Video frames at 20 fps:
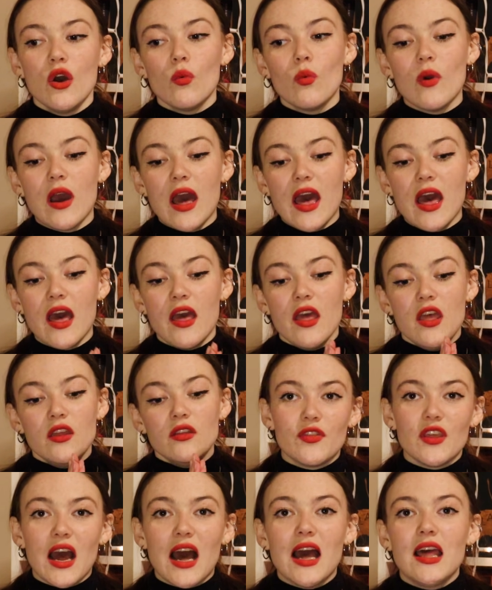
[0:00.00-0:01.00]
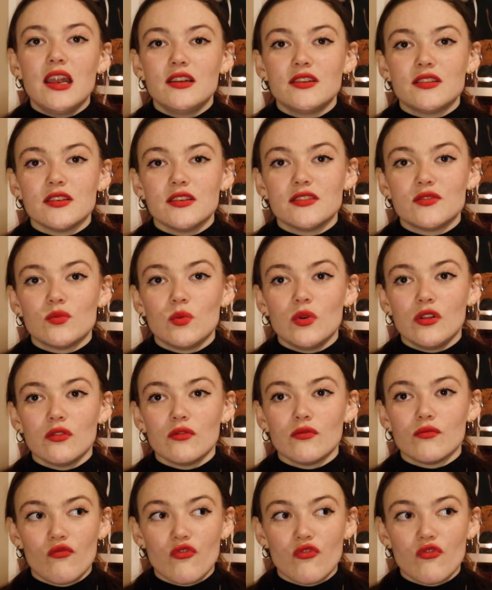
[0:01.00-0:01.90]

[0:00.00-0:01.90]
where the islanders will